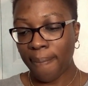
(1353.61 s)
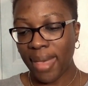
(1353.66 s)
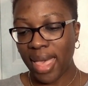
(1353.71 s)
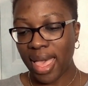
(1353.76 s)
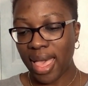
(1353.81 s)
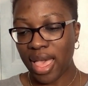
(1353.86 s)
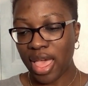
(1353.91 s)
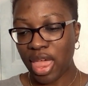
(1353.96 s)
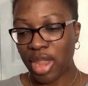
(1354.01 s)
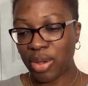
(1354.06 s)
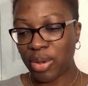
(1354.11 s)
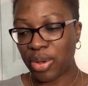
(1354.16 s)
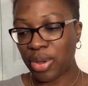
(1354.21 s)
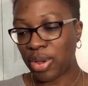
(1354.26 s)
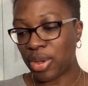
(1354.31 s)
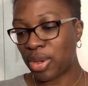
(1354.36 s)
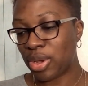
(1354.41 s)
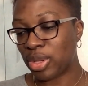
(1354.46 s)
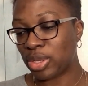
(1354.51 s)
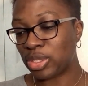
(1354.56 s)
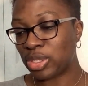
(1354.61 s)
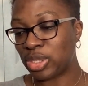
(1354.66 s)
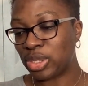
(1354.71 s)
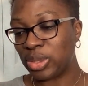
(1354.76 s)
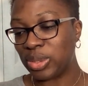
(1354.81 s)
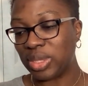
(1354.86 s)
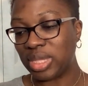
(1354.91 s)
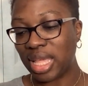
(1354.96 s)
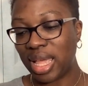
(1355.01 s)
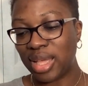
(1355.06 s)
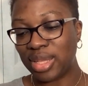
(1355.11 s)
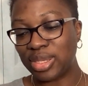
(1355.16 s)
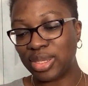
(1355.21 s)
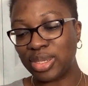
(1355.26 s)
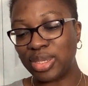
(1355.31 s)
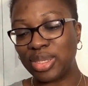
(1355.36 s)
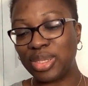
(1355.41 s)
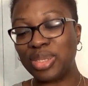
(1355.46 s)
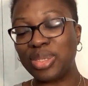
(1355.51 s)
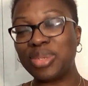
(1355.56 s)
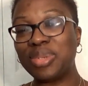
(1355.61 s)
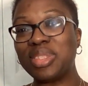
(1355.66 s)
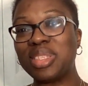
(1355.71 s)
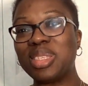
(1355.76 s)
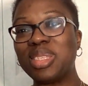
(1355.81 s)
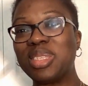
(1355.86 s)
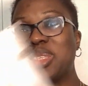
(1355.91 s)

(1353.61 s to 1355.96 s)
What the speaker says: pattern 2002. This